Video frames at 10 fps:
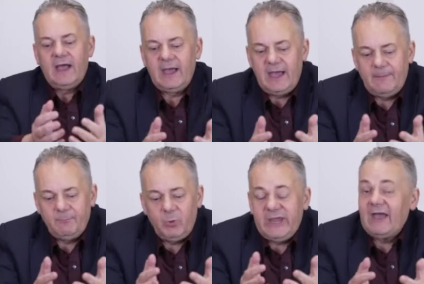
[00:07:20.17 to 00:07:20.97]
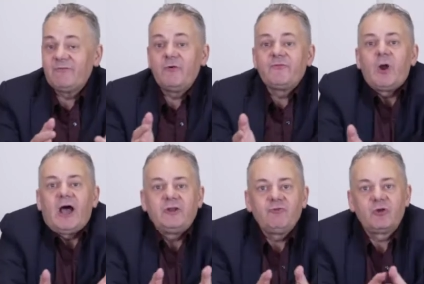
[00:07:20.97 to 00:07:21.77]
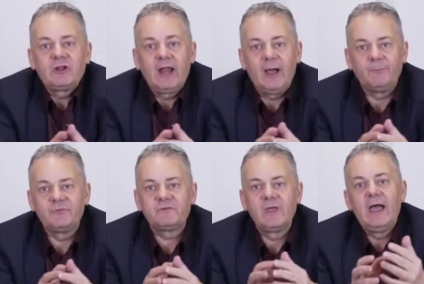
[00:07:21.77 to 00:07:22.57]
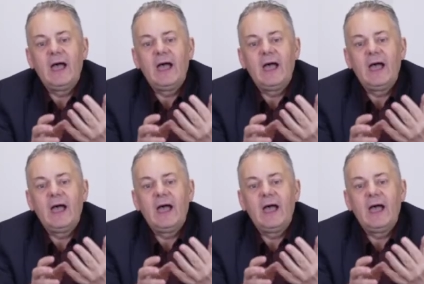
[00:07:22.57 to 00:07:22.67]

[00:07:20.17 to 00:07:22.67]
We have over 100 clubs,